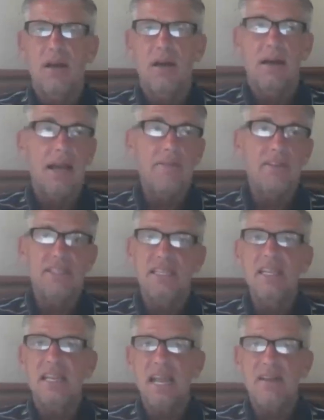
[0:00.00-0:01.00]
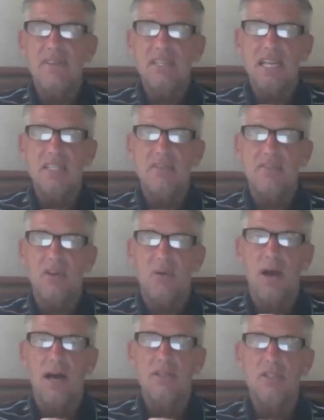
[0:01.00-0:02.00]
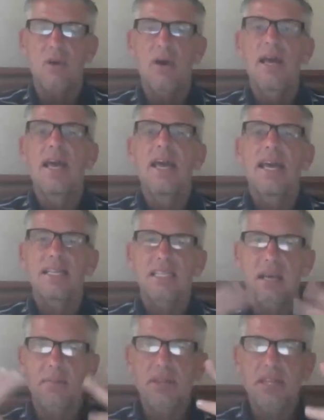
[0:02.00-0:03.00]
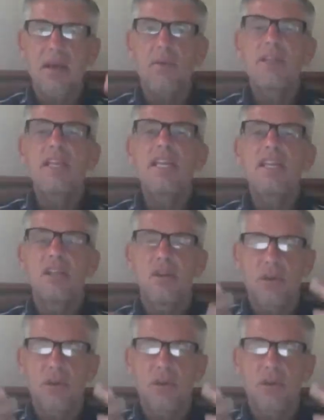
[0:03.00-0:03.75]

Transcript: I haven't seen an advertisement for a while. So it's something that we need to